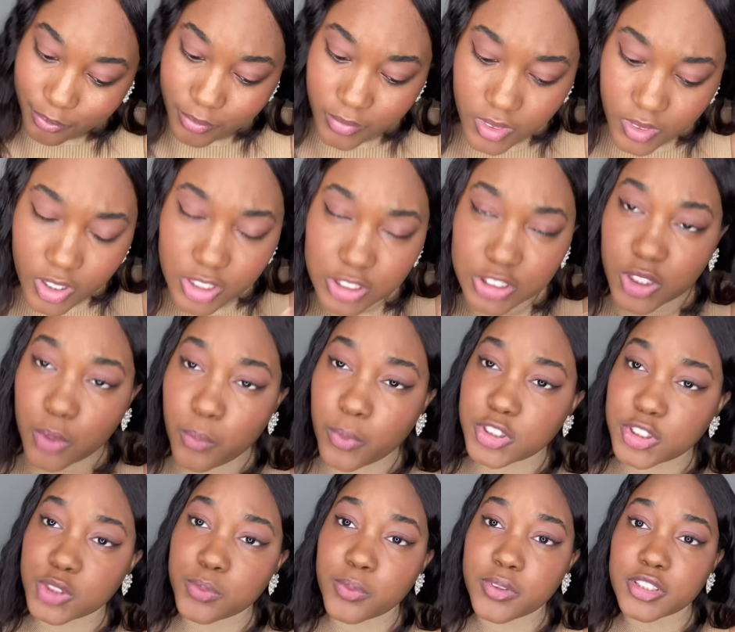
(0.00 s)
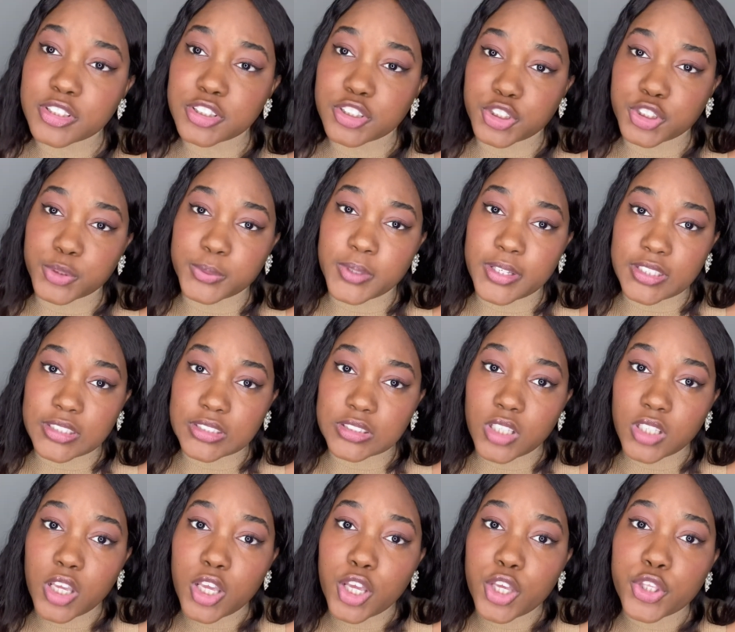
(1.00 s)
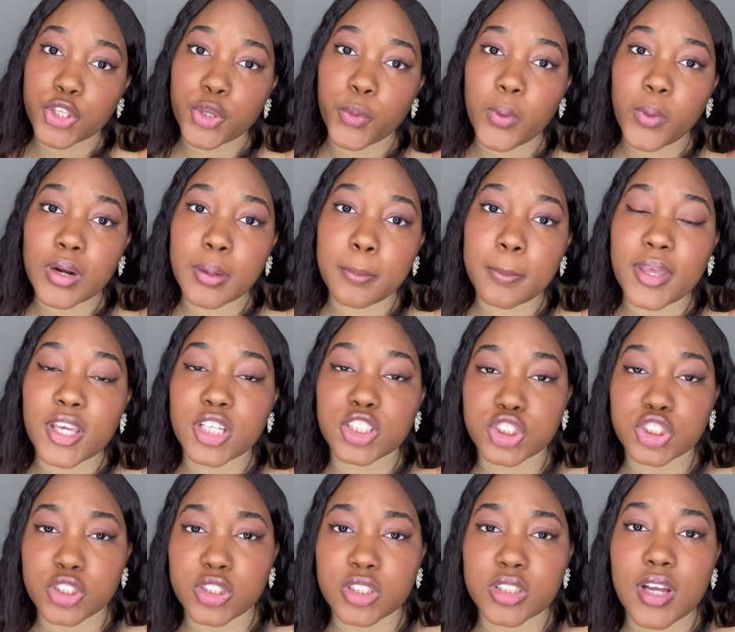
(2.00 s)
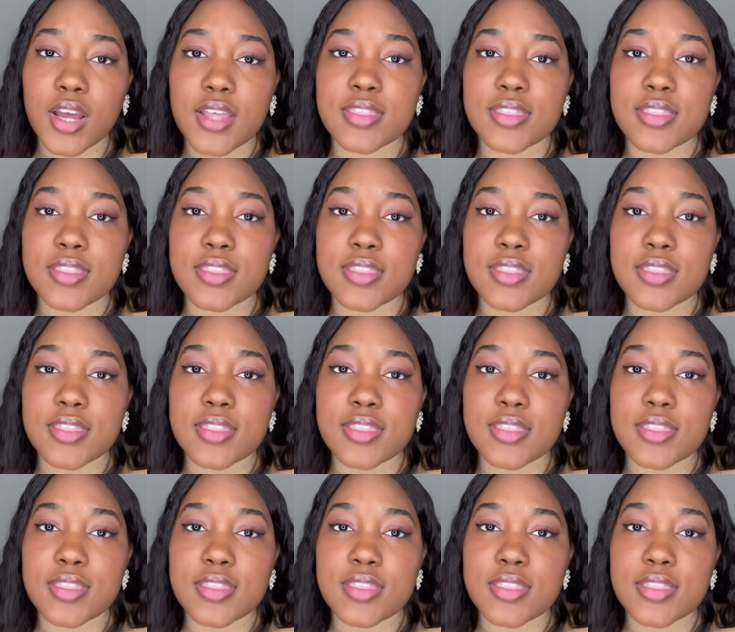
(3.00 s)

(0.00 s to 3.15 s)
So what you want to do is, you want to make sure